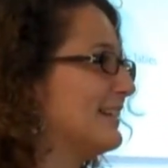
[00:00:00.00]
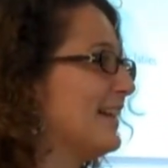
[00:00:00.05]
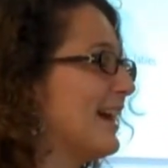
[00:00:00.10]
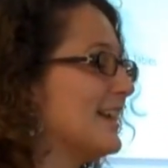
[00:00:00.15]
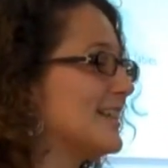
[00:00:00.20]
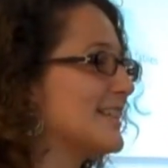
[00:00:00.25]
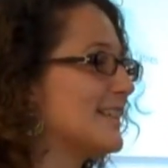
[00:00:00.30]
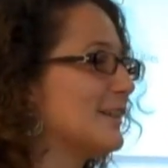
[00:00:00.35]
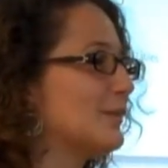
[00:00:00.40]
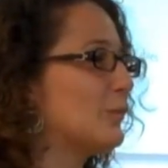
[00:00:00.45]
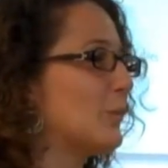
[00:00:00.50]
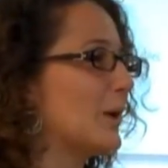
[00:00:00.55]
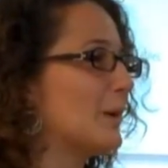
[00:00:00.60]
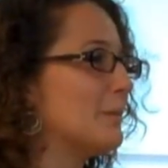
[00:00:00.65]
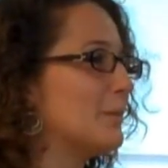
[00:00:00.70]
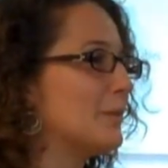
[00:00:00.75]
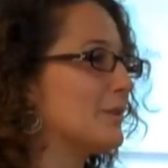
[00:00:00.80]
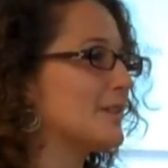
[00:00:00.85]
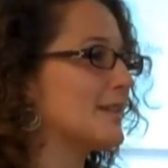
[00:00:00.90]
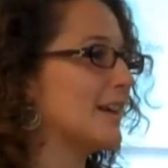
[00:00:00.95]
less than
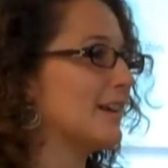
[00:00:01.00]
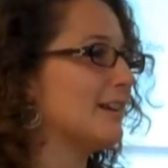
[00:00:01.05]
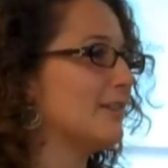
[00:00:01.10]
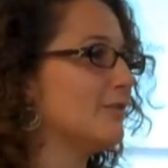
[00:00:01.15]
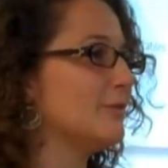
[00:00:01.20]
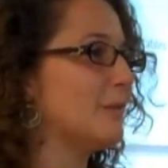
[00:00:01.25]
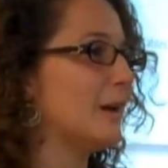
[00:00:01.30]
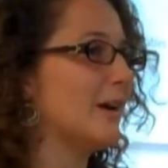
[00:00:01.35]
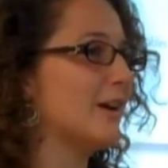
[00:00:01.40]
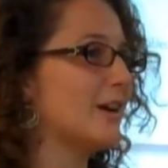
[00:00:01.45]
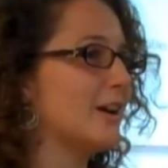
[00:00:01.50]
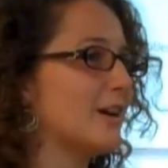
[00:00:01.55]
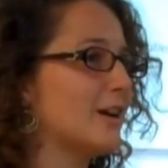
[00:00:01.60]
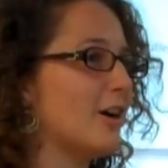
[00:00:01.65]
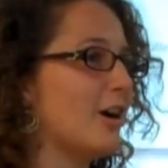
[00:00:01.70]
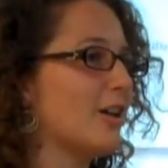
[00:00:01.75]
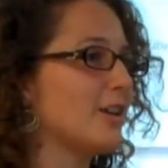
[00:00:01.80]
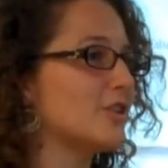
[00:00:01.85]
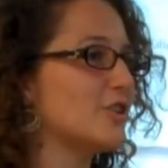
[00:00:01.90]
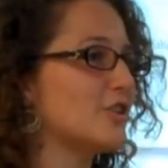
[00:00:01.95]
1% of American college